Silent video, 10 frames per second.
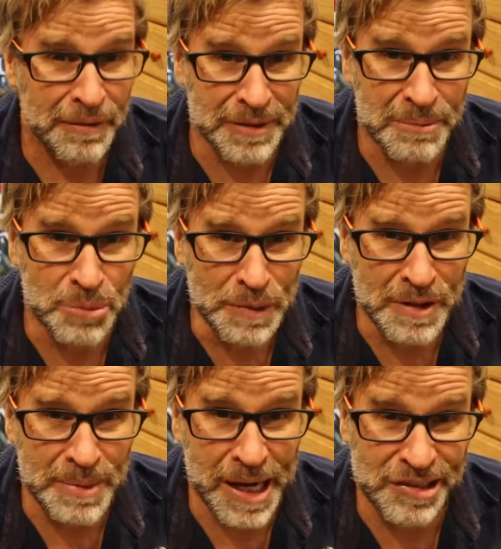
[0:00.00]
from the
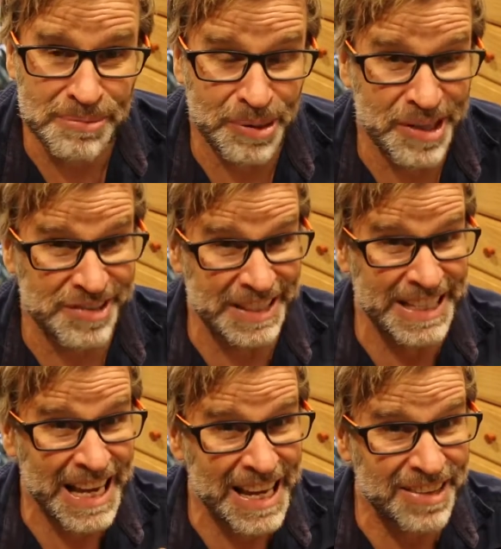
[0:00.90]
movie masterpiece The
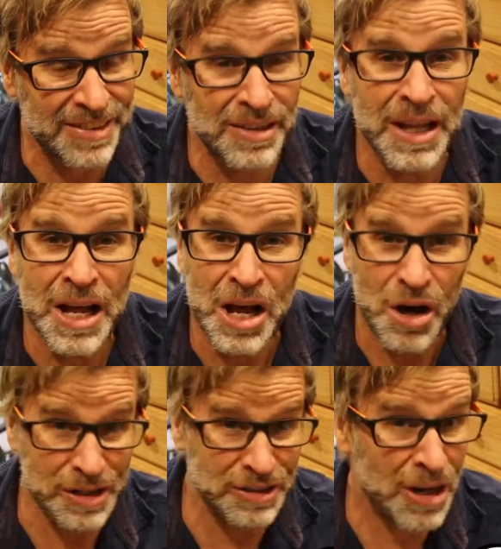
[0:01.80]
Castle,
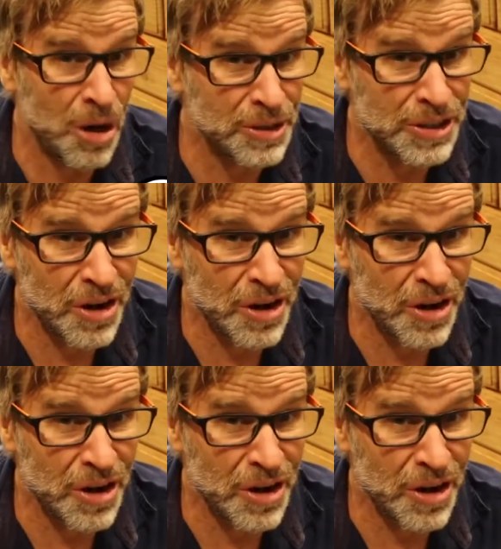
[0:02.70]
I told the